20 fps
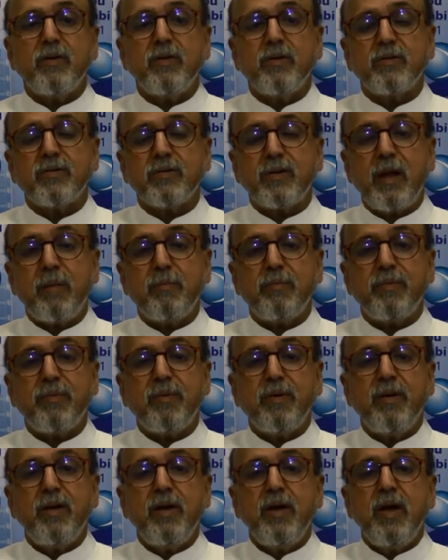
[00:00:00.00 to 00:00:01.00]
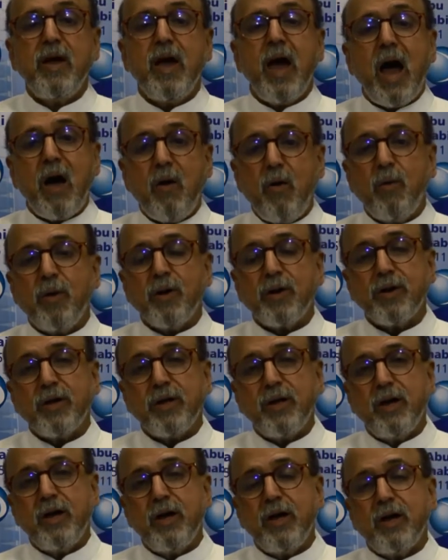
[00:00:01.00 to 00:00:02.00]
slump. However,
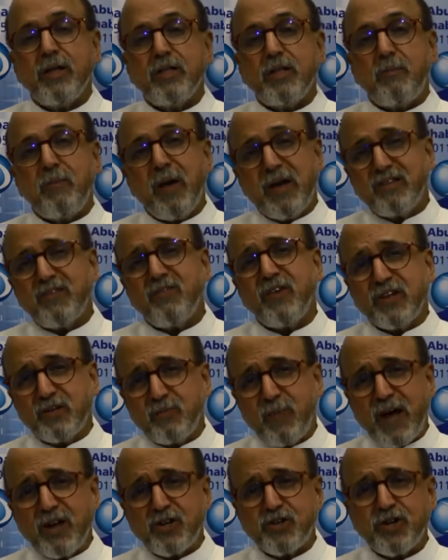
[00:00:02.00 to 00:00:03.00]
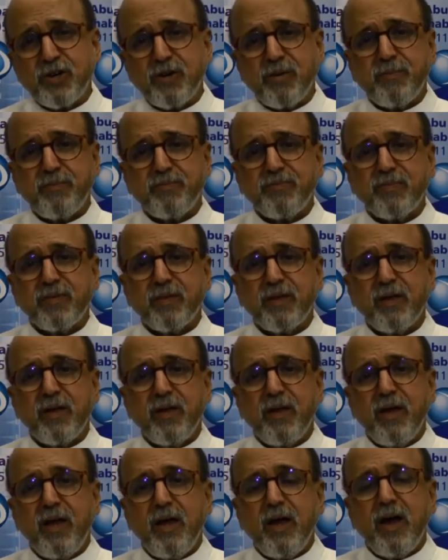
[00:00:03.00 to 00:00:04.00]
the pace of expansion
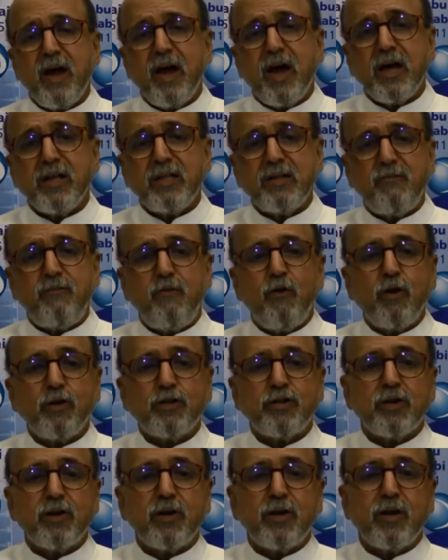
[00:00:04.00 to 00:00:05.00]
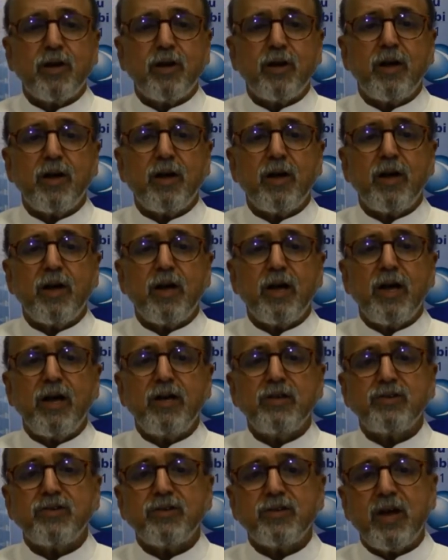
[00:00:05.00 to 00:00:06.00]
in the fourth
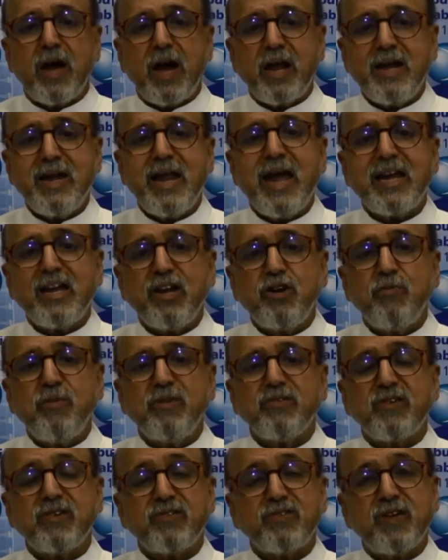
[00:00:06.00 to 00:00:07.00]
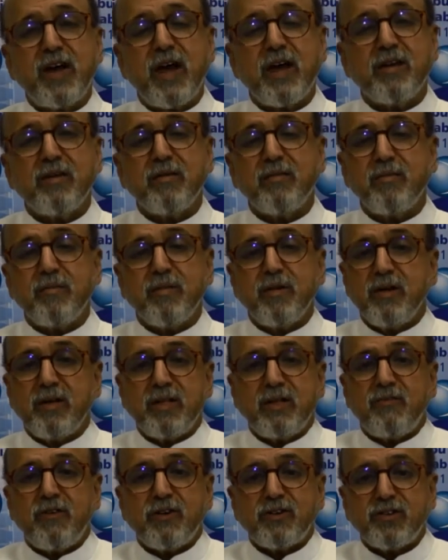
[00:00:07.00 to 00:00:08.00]
is unlikely to be sustained in
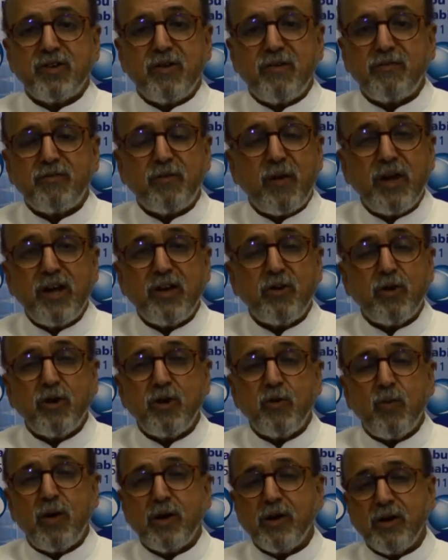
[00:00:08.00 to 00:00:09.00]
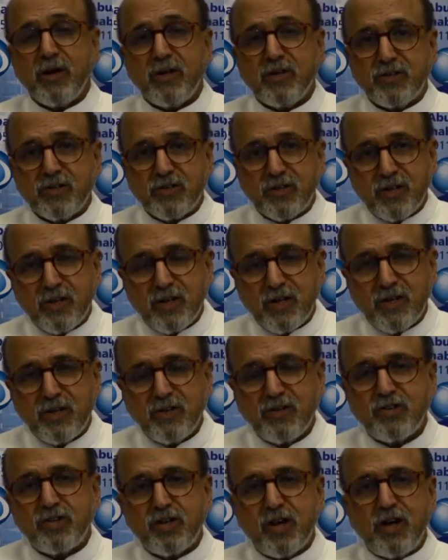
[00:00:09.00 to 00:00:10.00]
the first half of 2021. It's
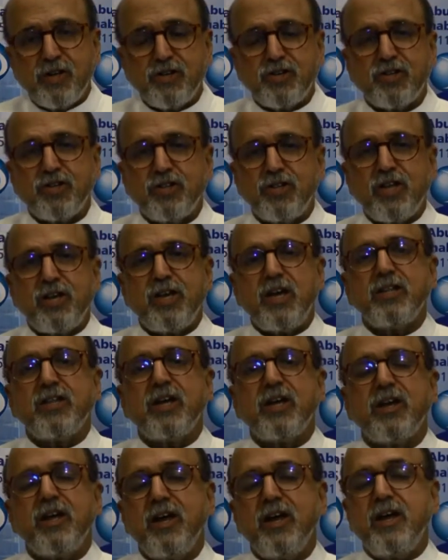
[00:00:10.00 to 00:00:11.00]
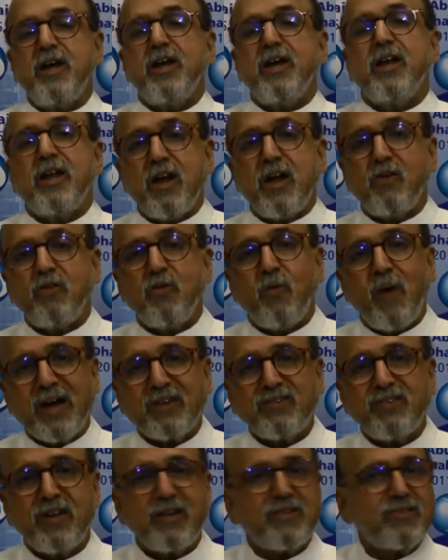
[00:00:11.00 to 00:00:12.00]
research thinking that now the
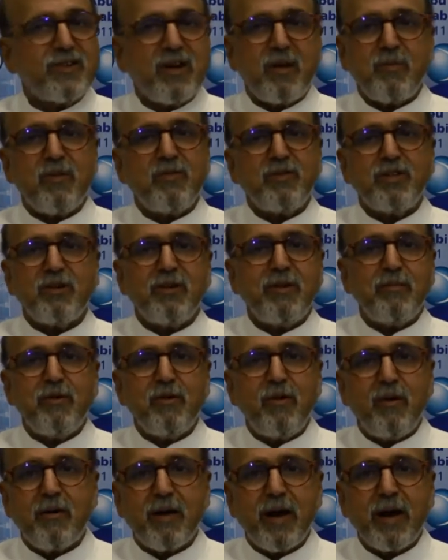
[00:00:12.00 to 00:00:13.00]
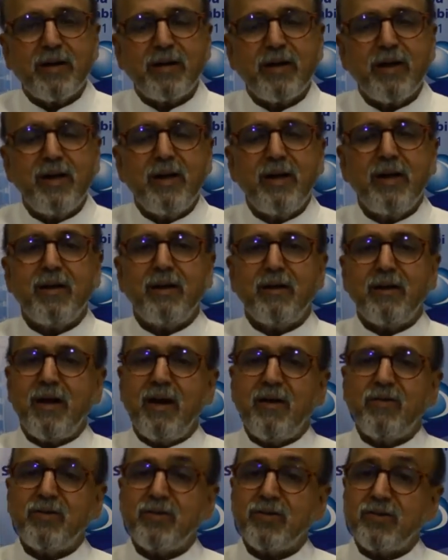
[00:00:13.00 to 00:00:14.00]
vaccine has come, everything will be all right. Now
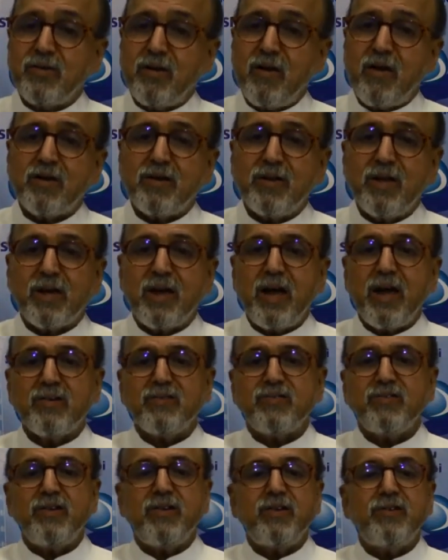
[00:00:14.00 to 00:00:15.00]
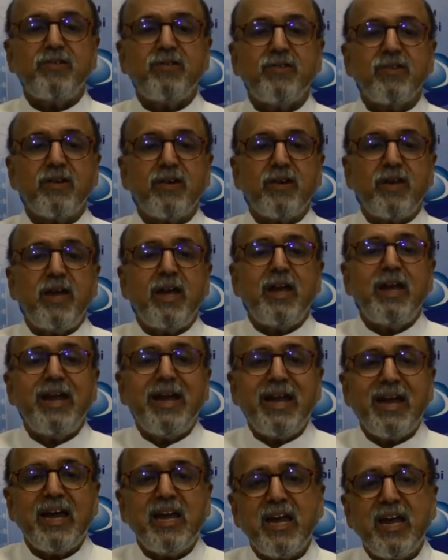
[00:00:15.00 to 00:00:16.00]
it's not the case, since key
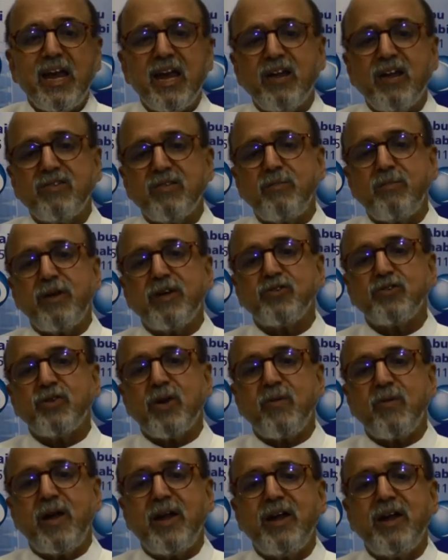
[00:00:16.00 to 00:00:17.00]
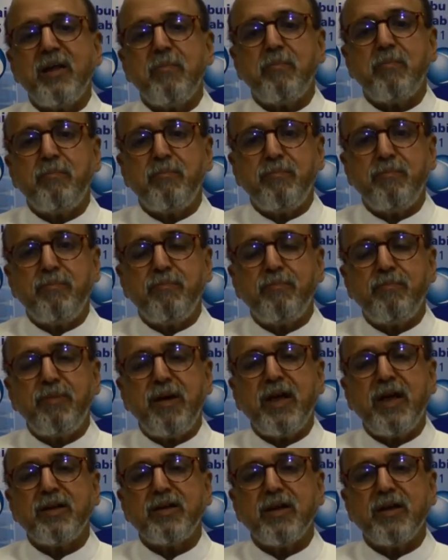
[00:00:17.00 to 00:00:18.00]
leading indicators appears to have already
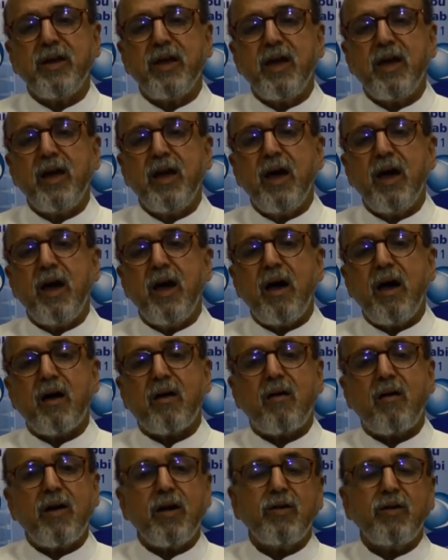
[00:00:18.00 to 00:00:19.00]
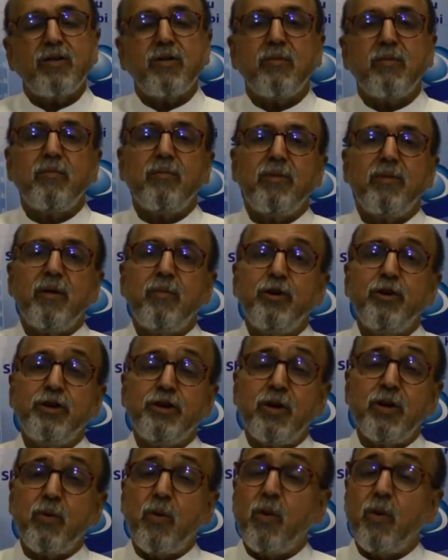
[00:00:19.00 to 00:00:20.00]
peaked according to the
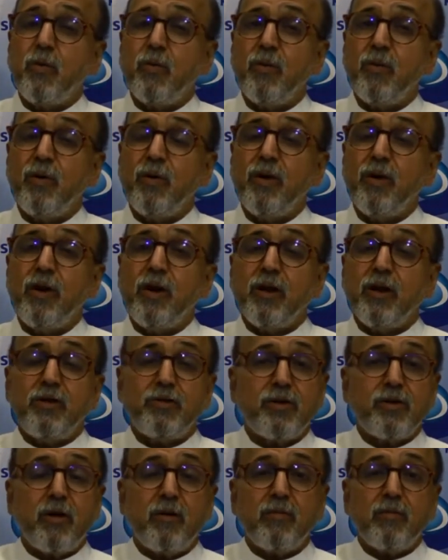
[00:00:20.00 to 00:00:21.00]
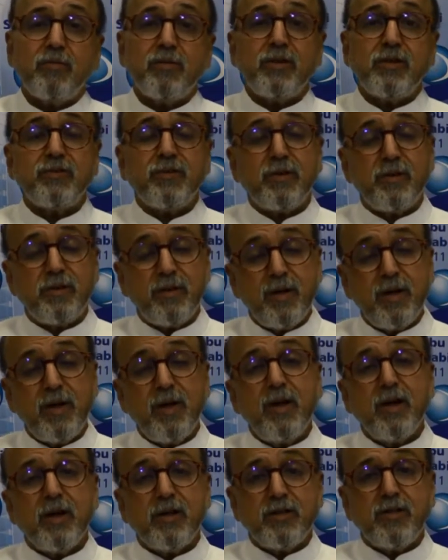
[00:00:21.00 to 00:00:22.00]
WTO. So there
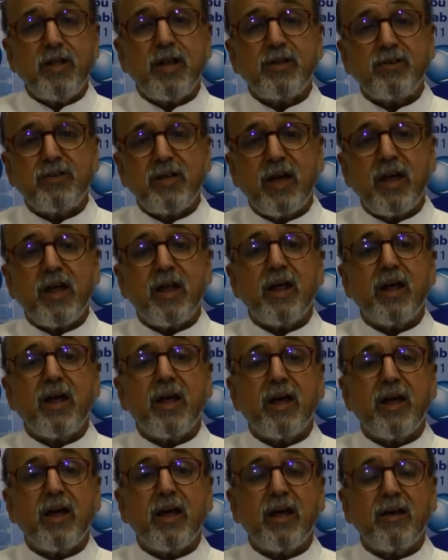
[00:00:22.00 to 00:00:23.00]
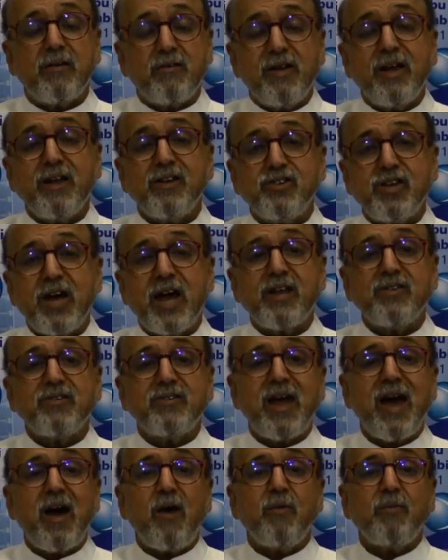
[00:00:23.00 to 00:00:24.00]
is a real challenge
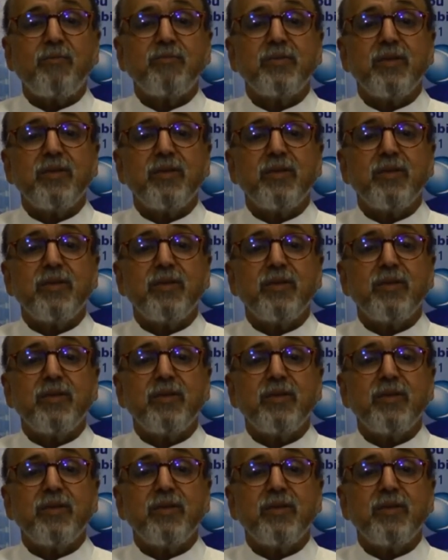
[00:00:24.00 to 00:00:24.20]
now.